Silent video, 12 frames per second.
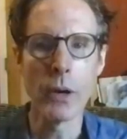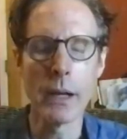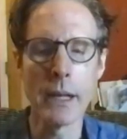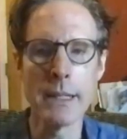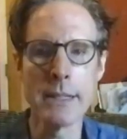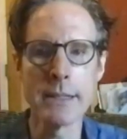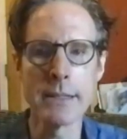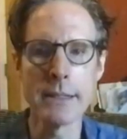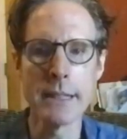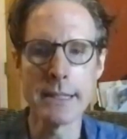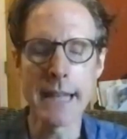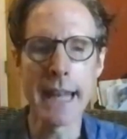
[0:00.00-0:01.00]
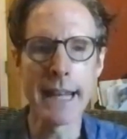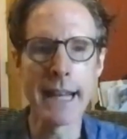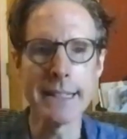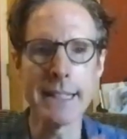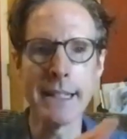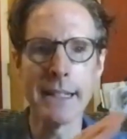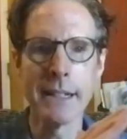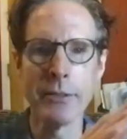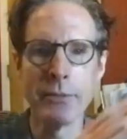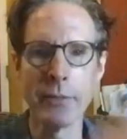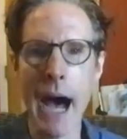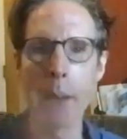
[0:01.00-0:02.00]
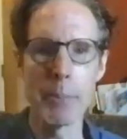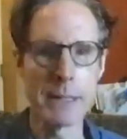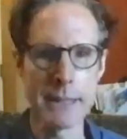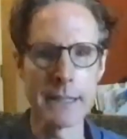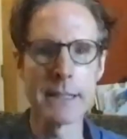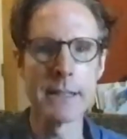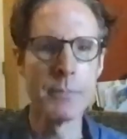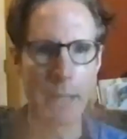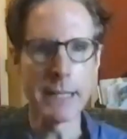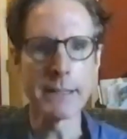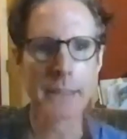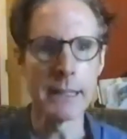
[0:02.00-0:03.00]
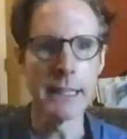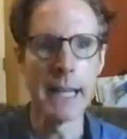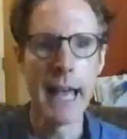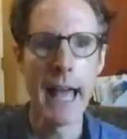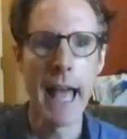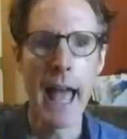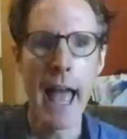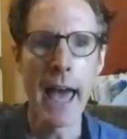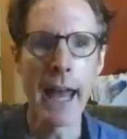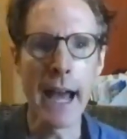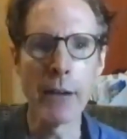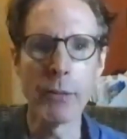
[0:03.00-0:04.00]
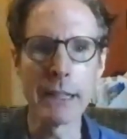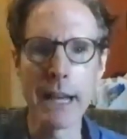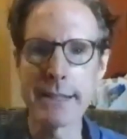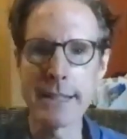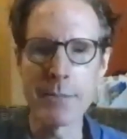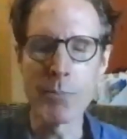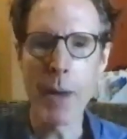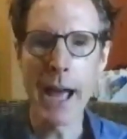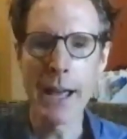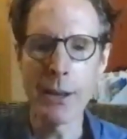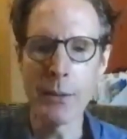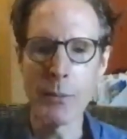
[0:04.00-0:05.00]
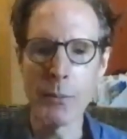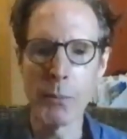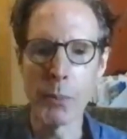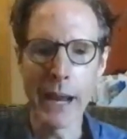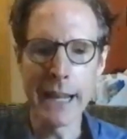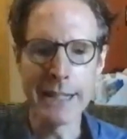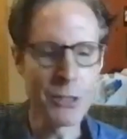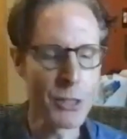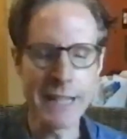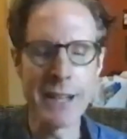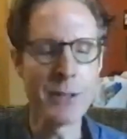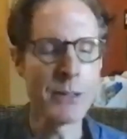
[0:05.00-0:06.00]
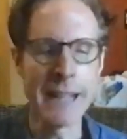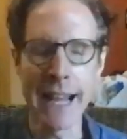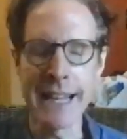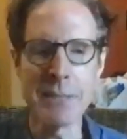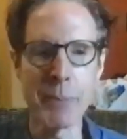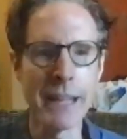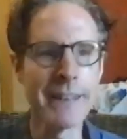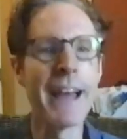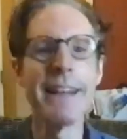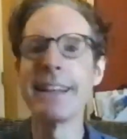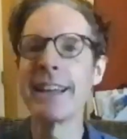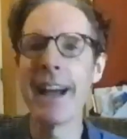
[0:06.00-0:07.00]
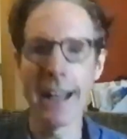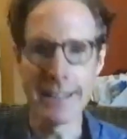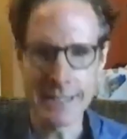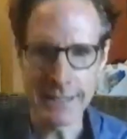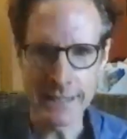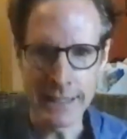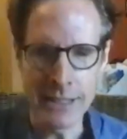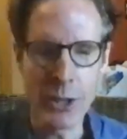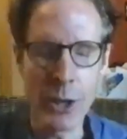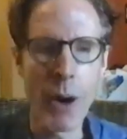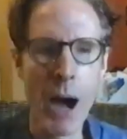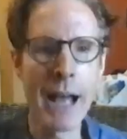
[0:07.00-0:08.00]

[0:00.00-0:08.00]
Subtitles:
is that idea of opposite, basically. And I realized that my brain is just entertained by that constantly. So